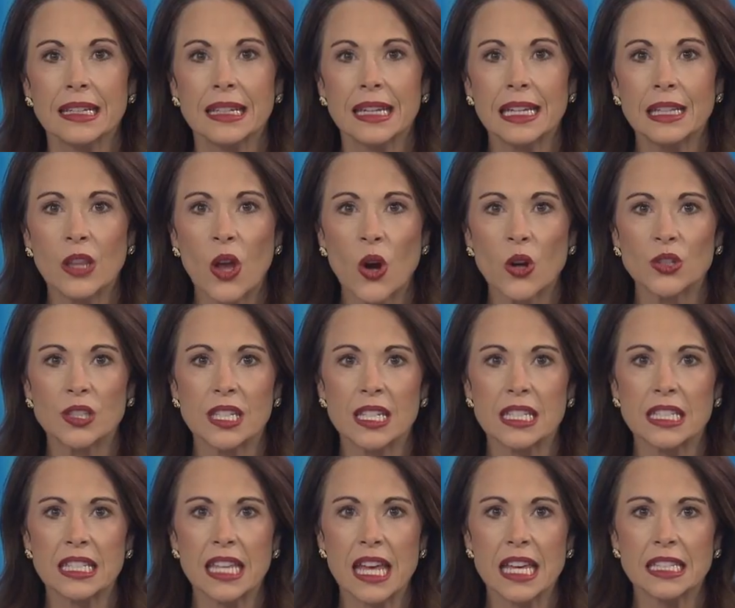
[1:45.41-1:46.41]
And
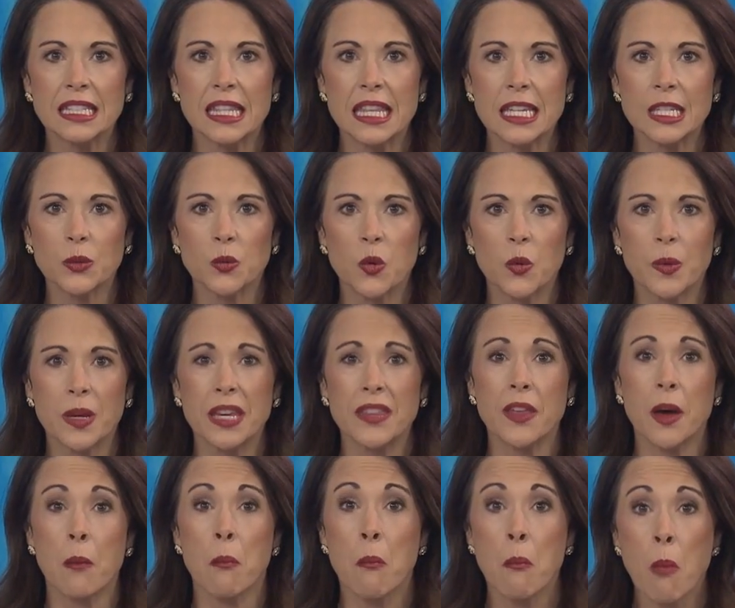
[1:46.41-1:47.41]
Larson says this will be
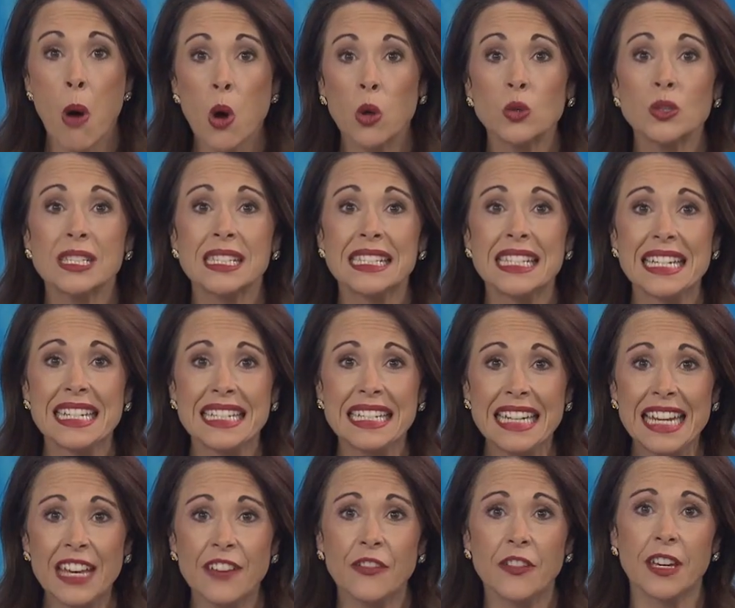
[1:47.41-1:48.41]
the most
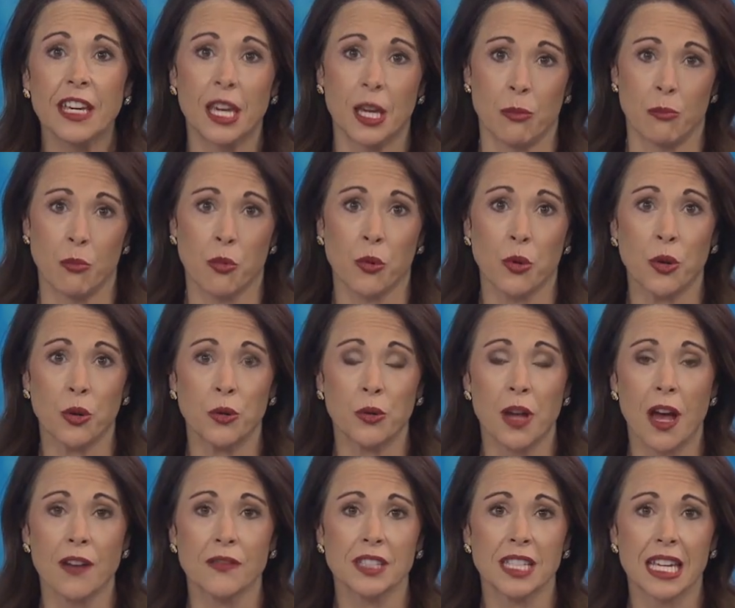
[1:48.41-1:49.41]
significant brood
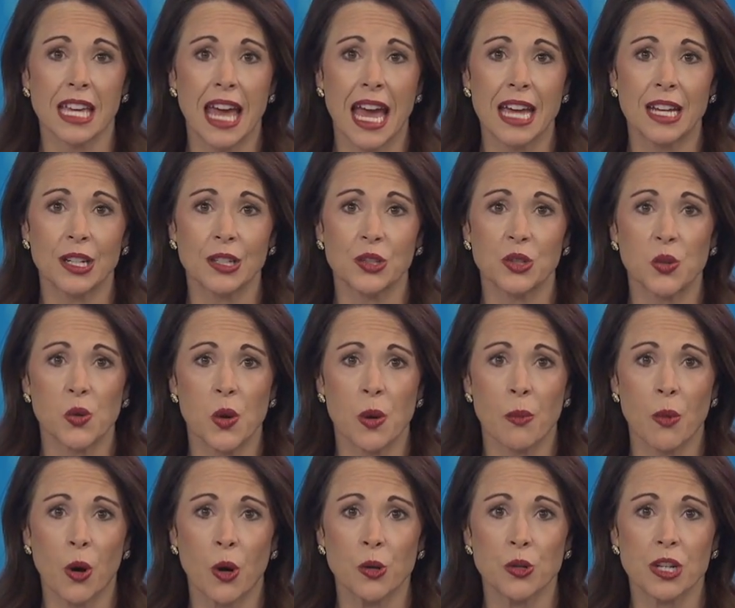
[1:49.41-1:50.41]
of cicadas to
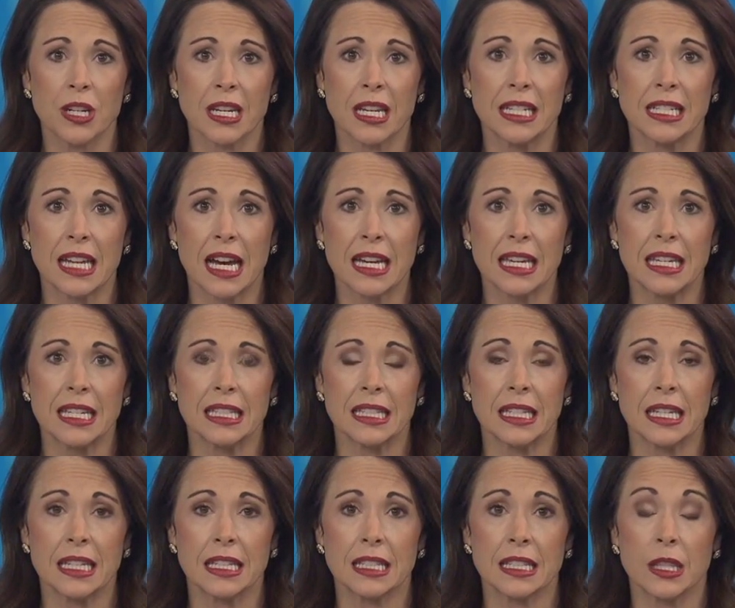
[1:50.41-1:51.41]
emerge in Kentucky
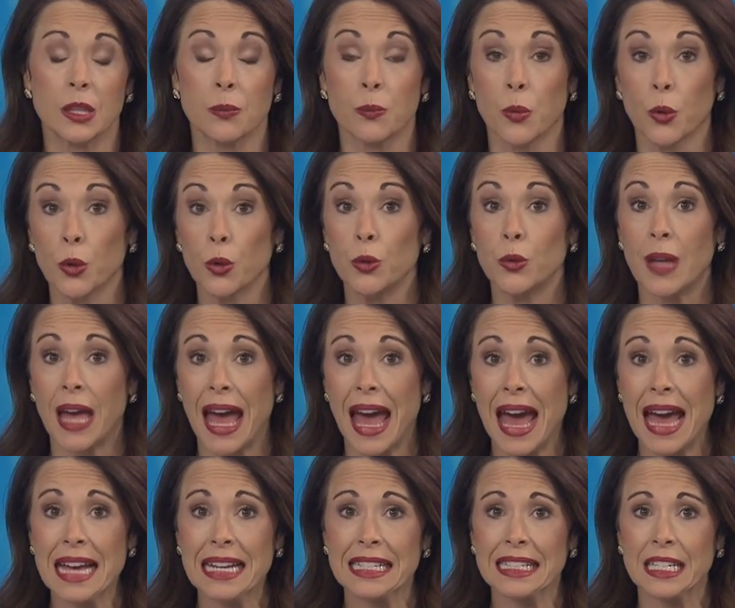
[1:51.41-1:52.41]
since Brood
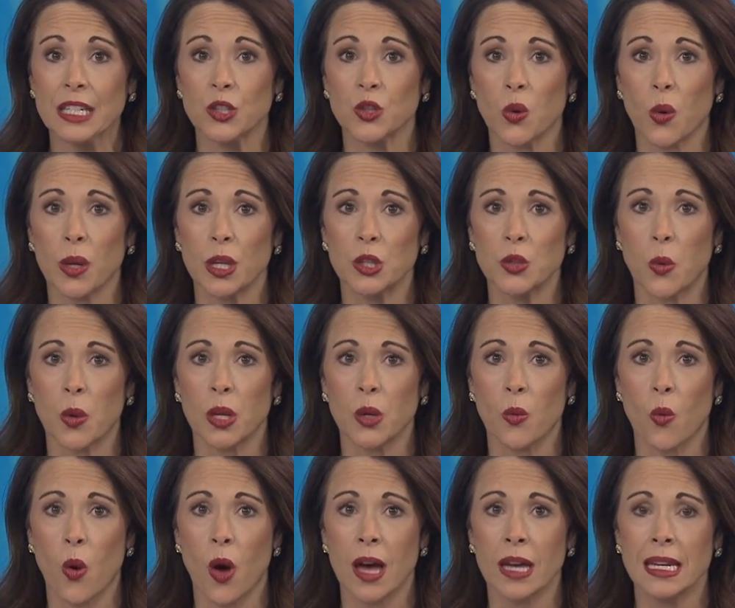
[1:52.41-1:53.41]
X in
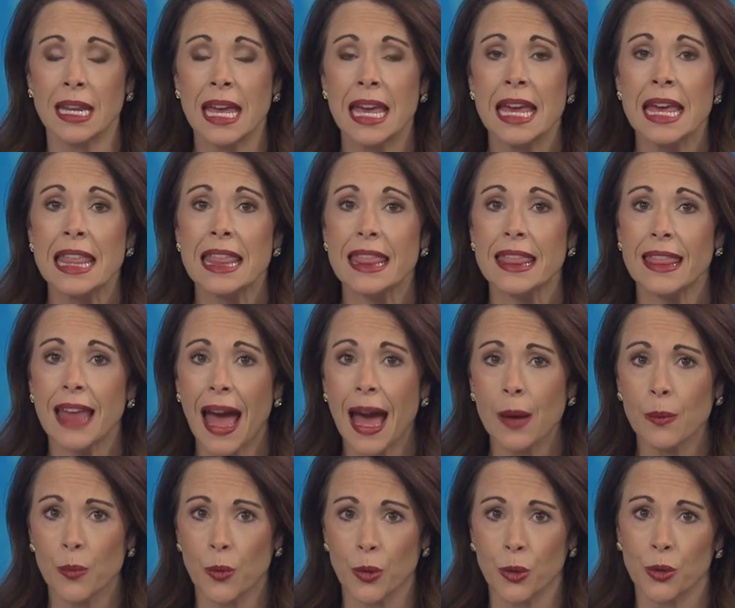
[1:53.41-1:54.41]
2021.
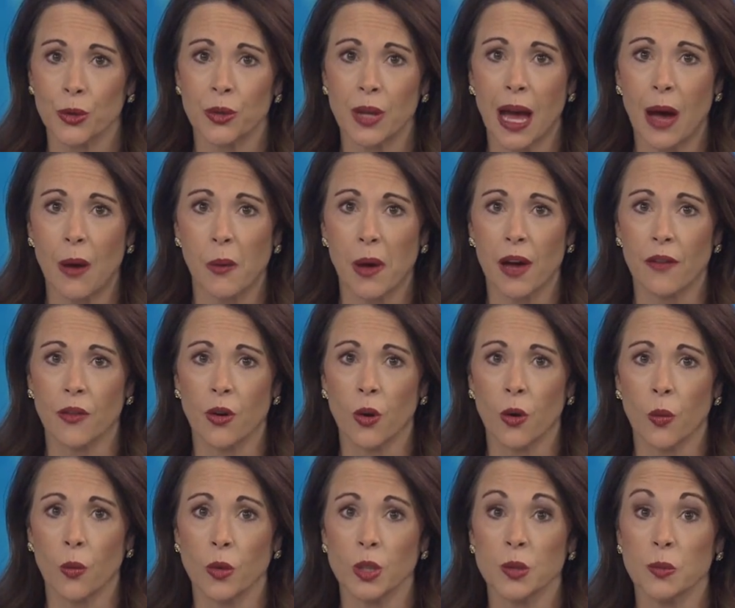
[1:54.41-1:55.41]
That brood,
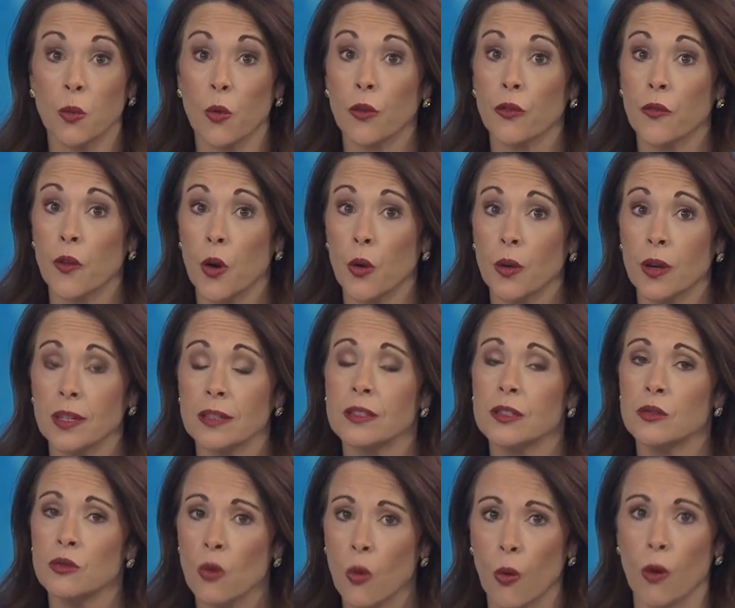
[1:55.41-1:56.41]
however, was more
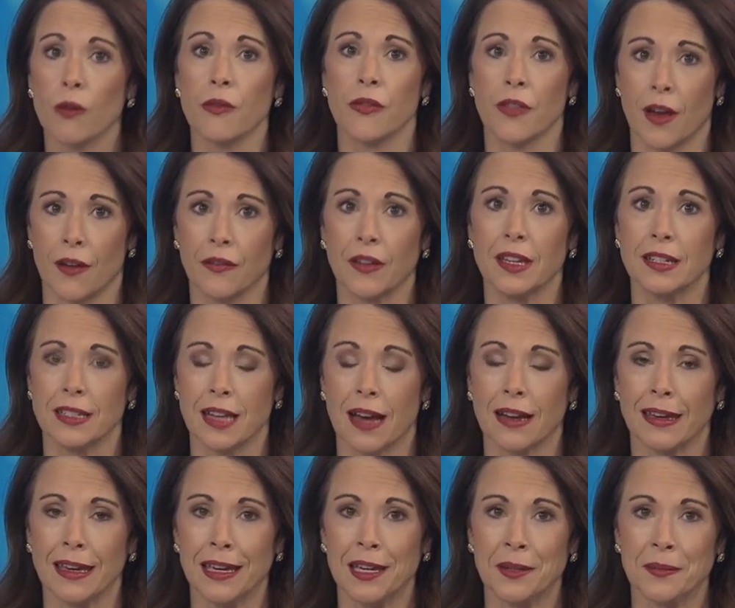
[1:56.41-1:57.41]
focused north of
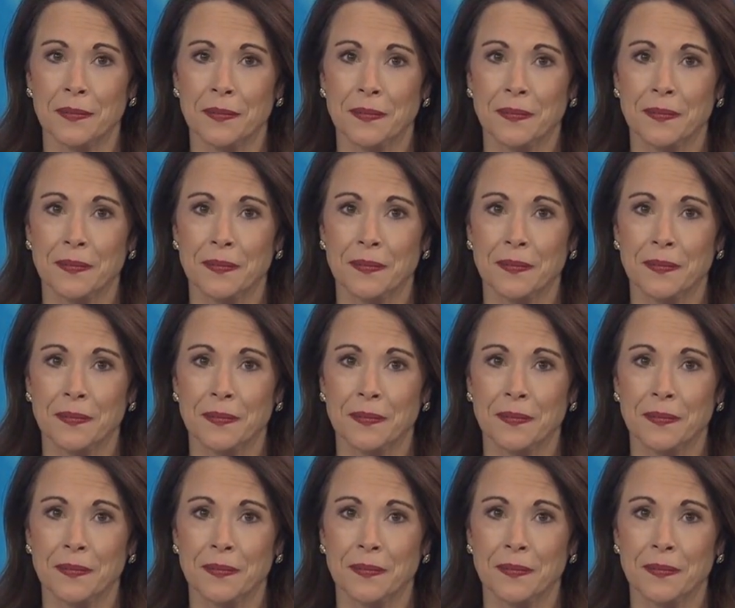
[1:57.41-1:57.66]
Kentucky.